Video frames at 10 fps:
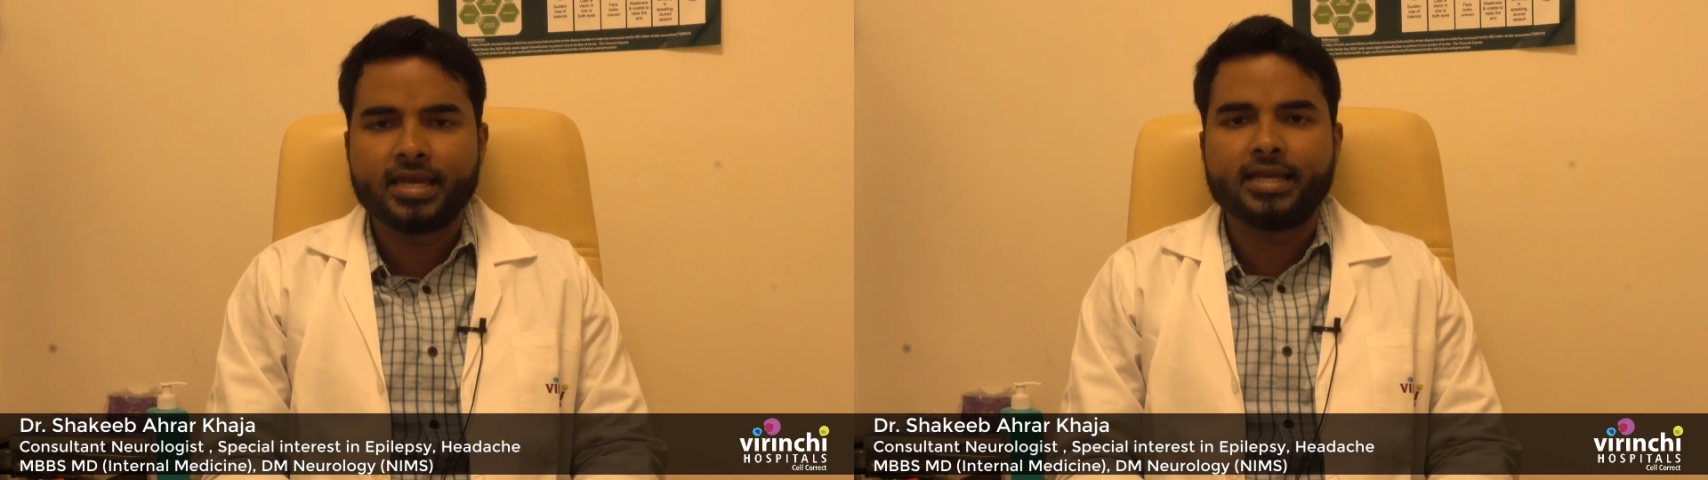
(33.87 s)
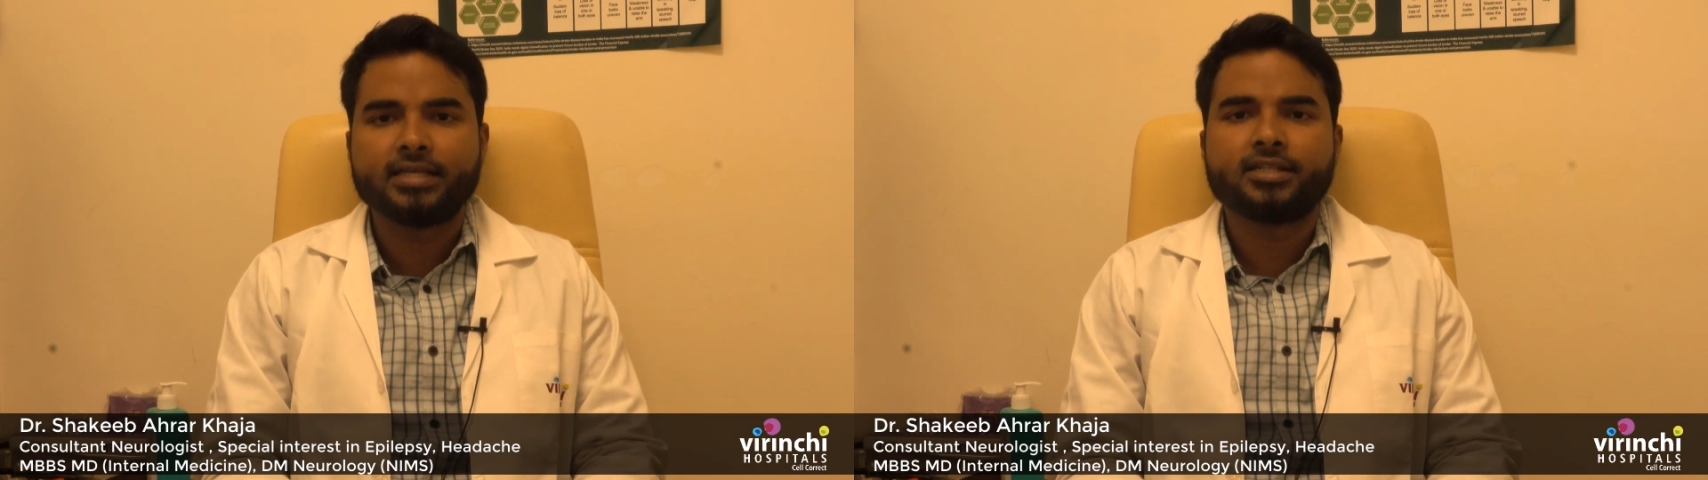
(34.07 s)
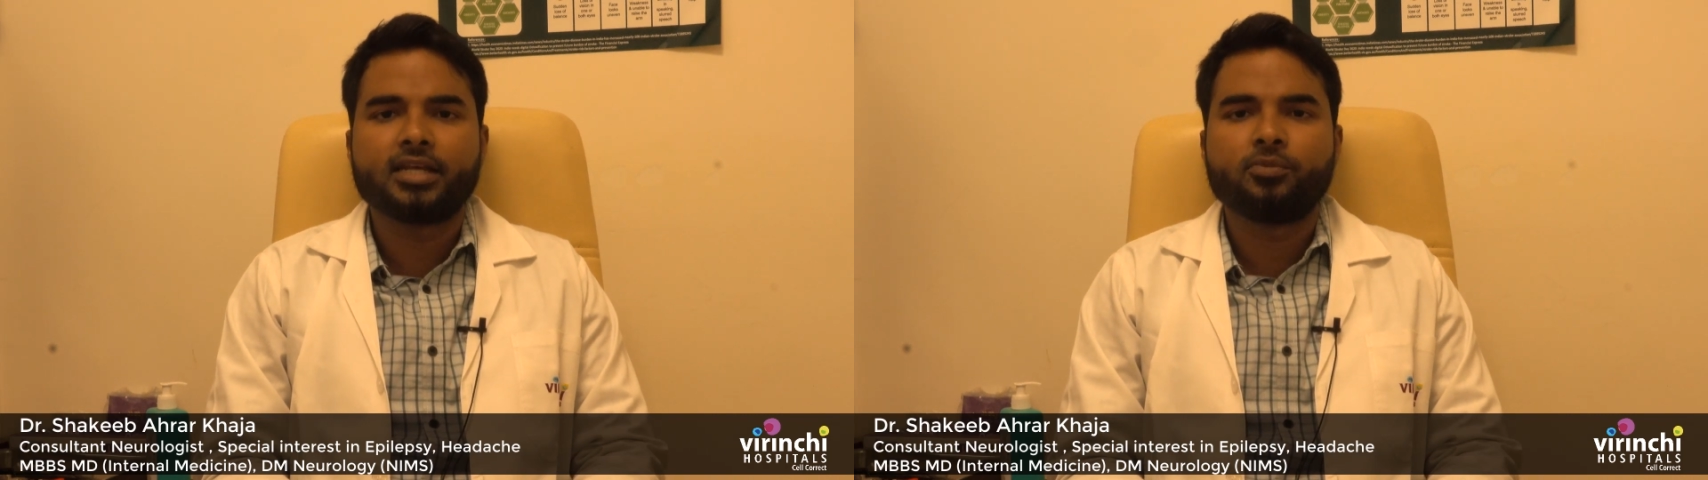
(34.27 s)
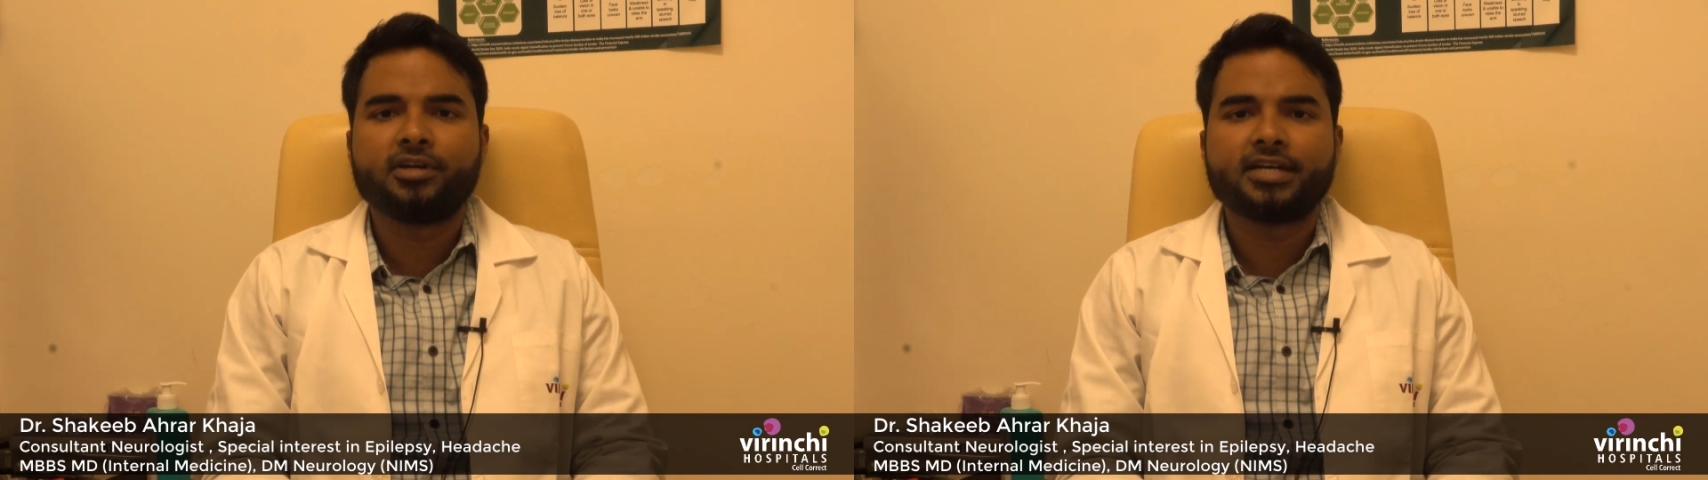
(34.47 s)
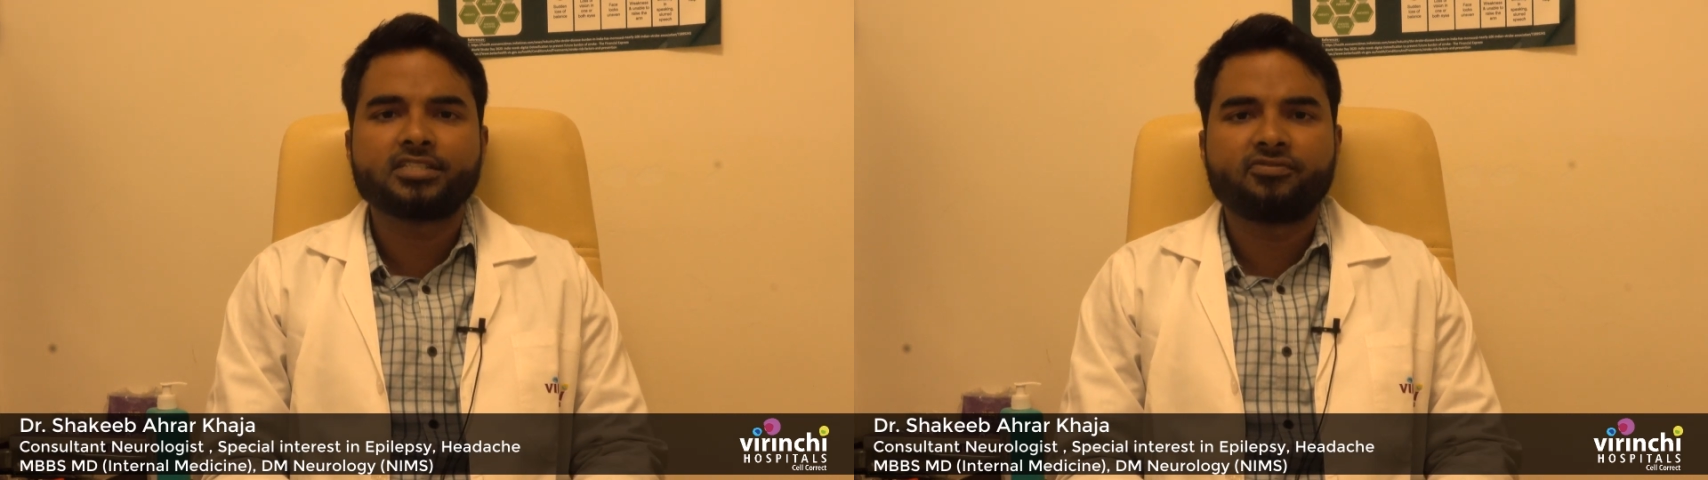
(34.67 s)
is
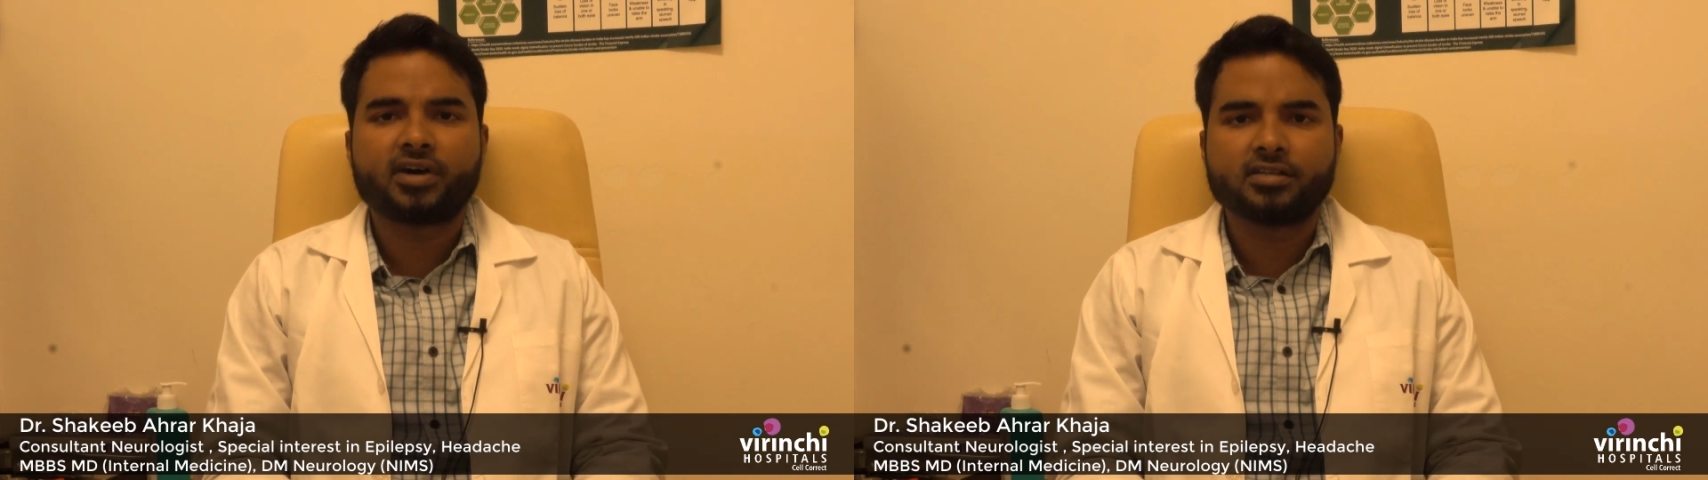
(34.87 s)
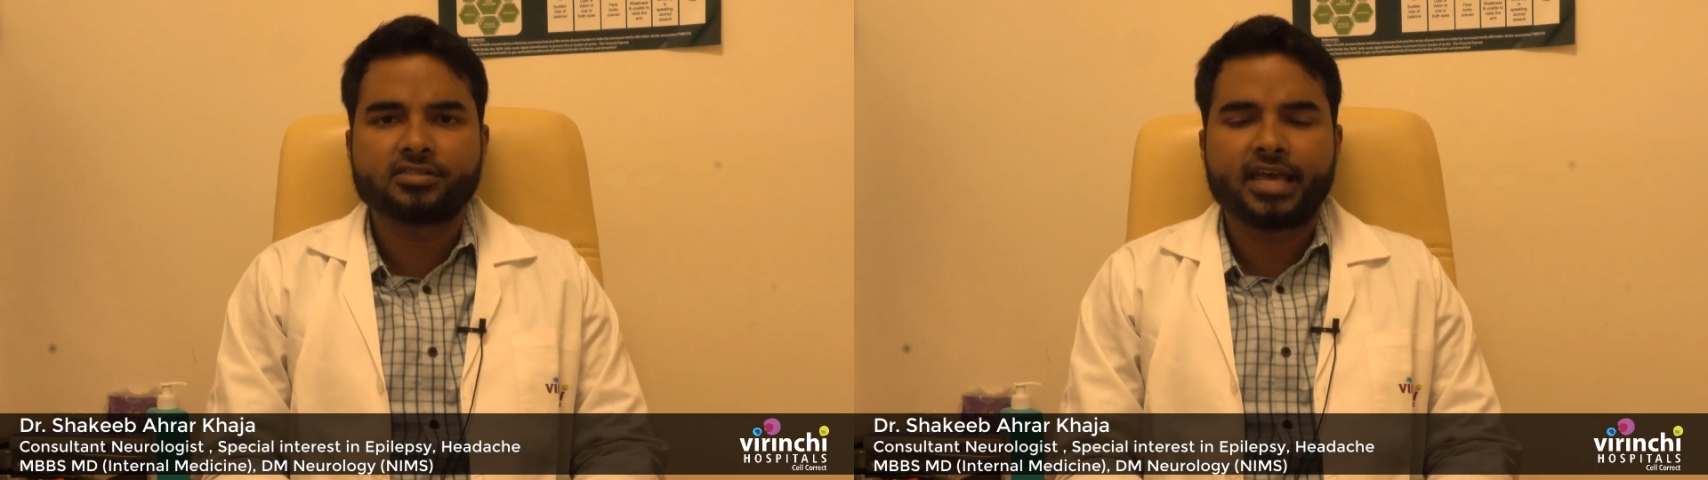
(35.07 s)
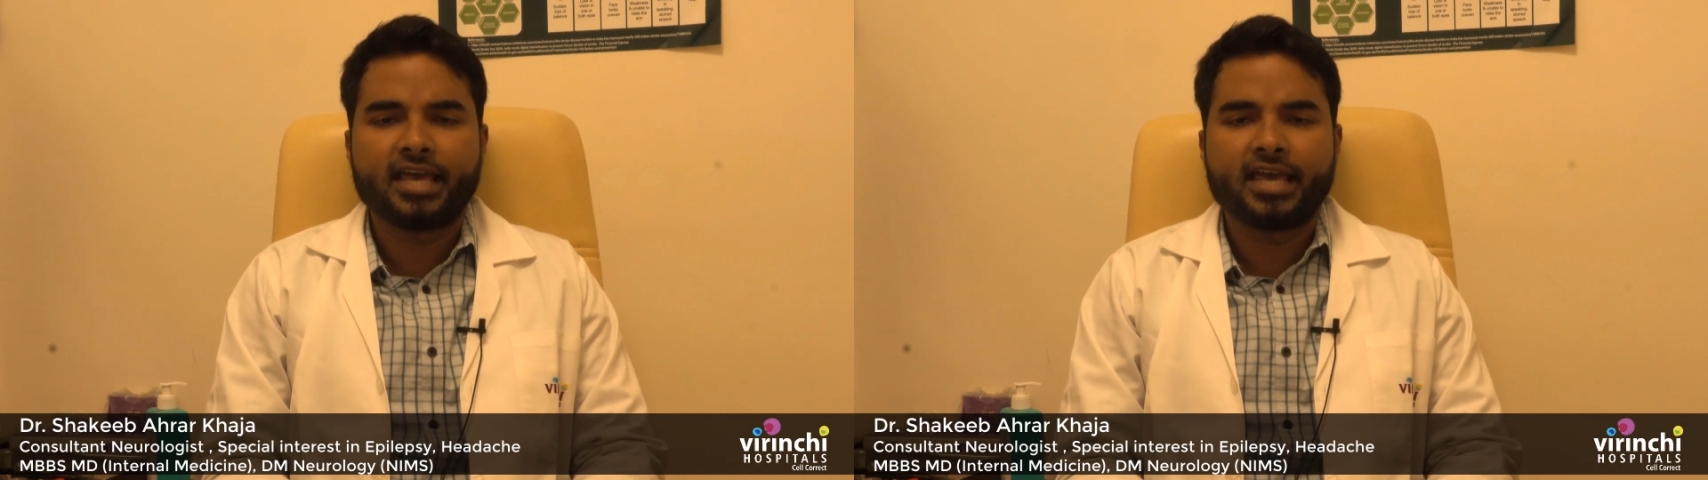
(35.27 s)
labeled as FAST,